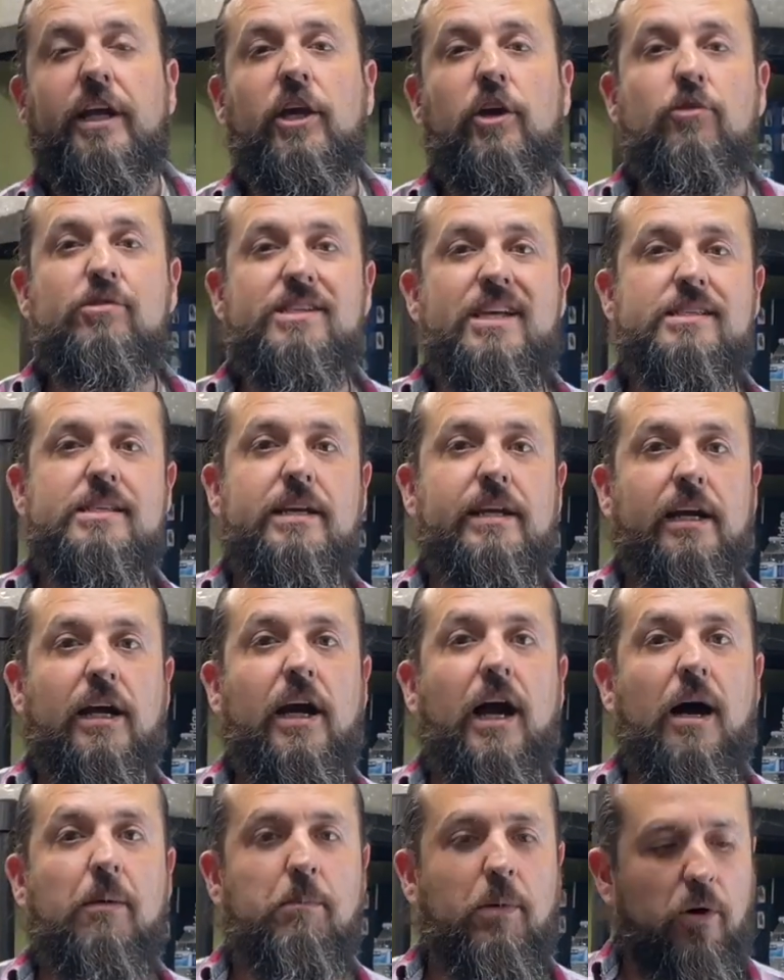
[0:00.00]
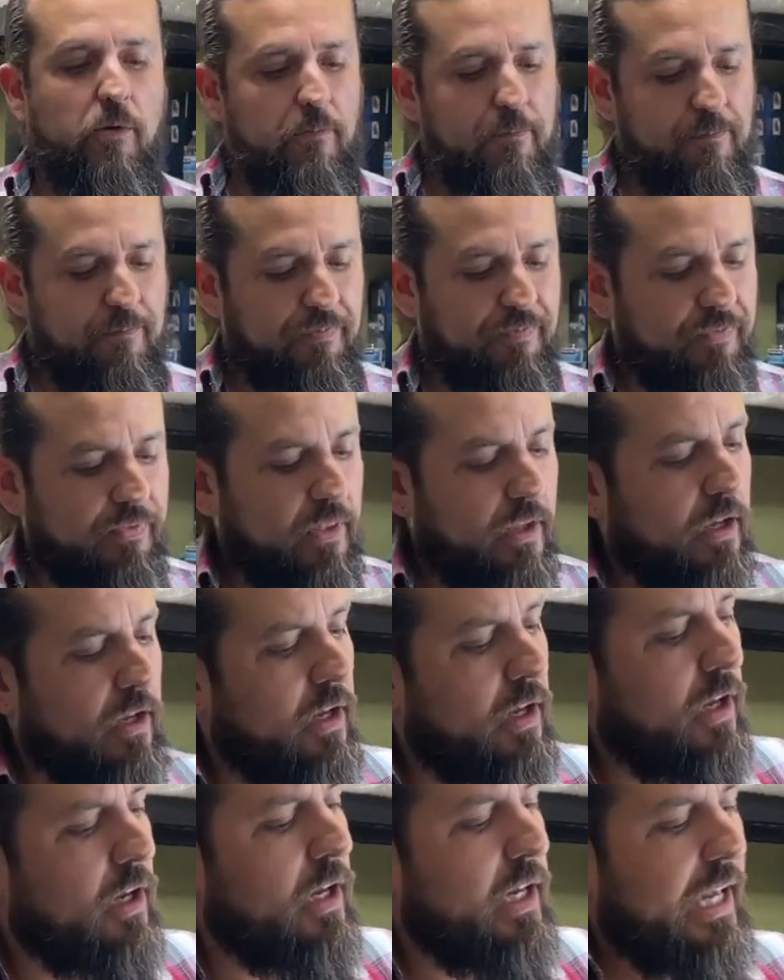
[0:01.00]
use this in a combo.
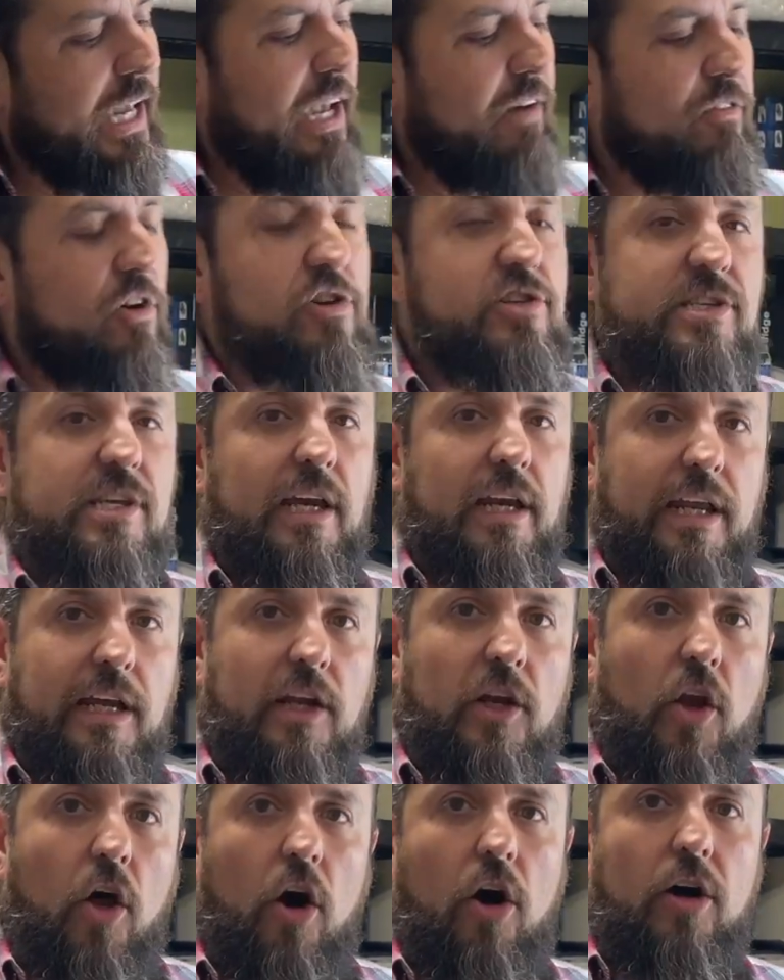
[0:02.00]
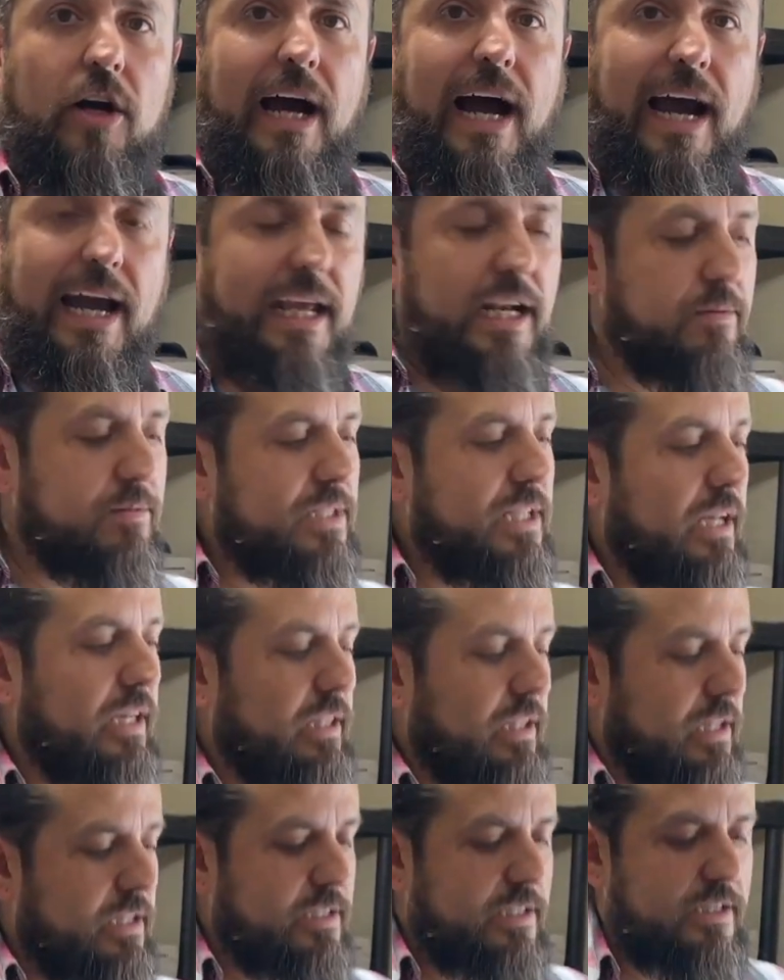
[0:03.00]
If you're selling long items like
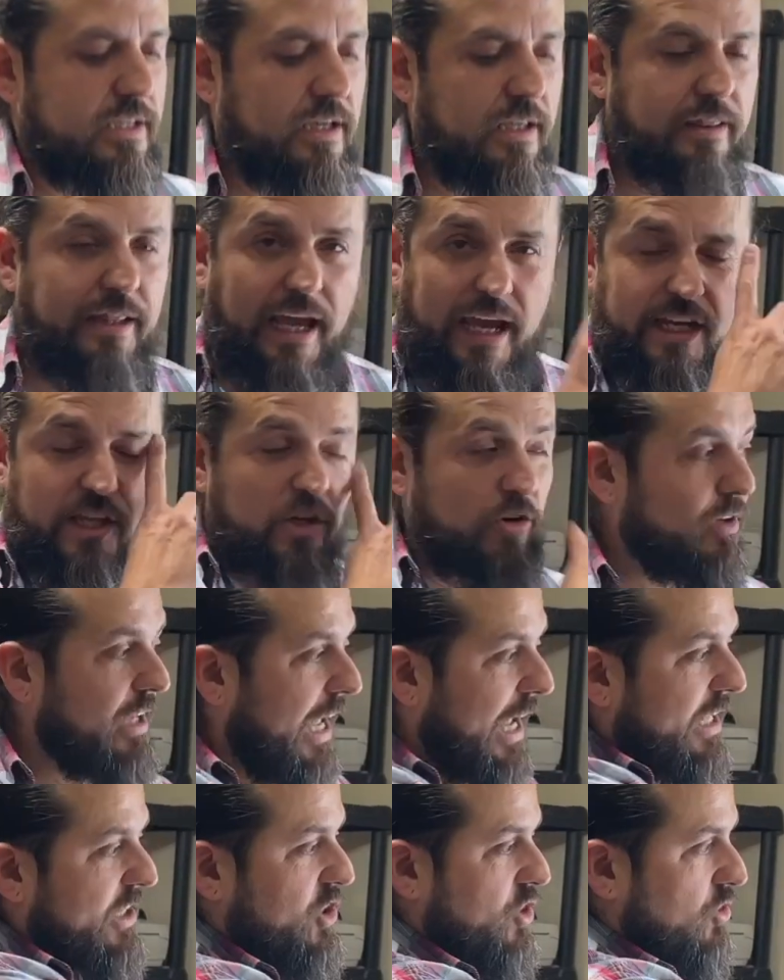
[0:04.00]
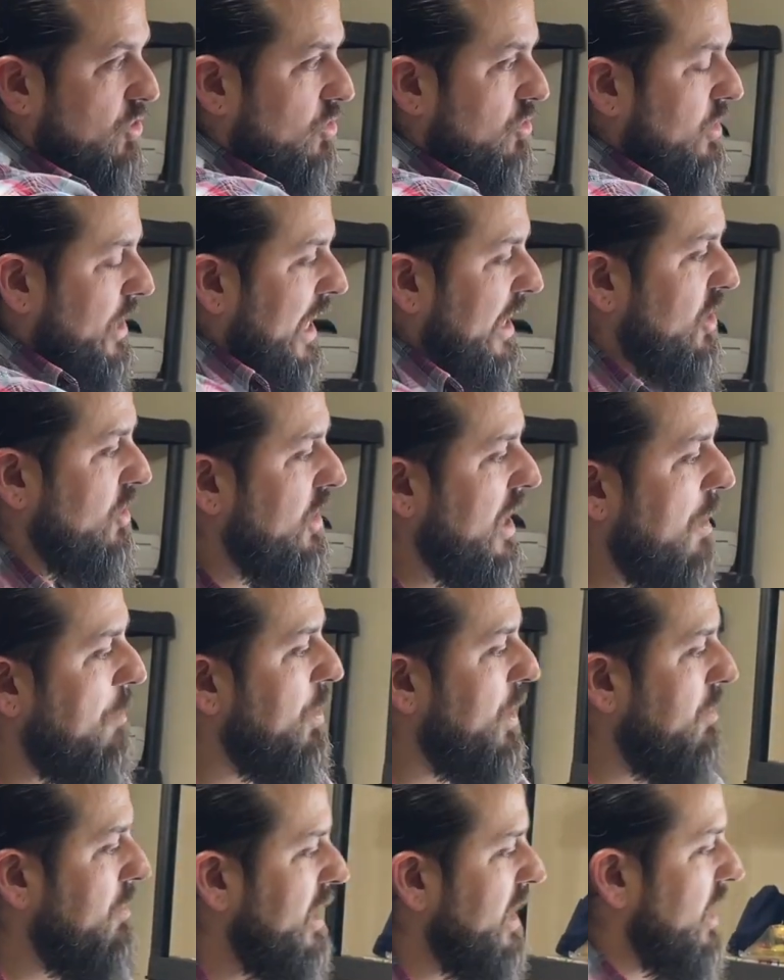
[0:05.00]
this that you can't do, like you can't
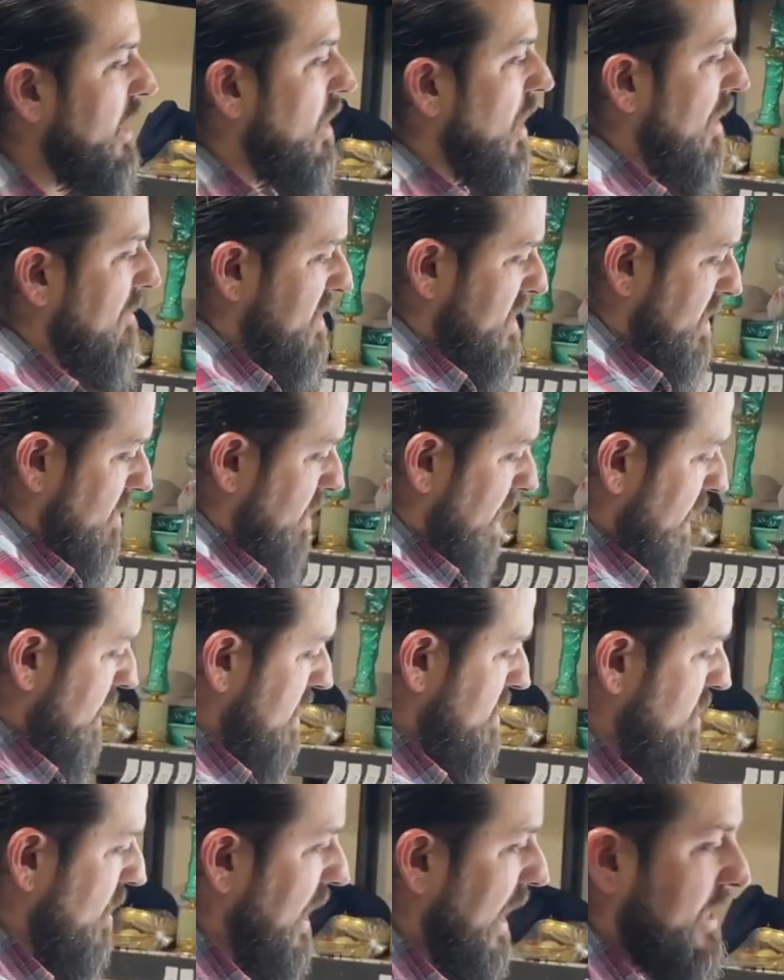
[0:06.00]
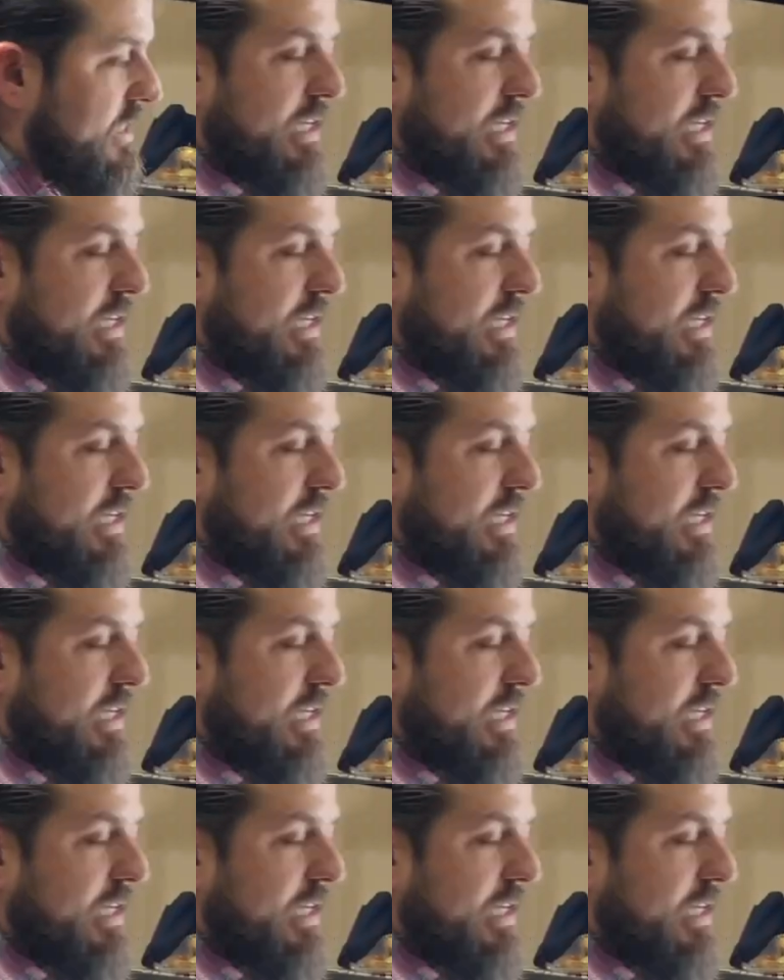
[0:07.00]
put them in here obviously, right? Because you can't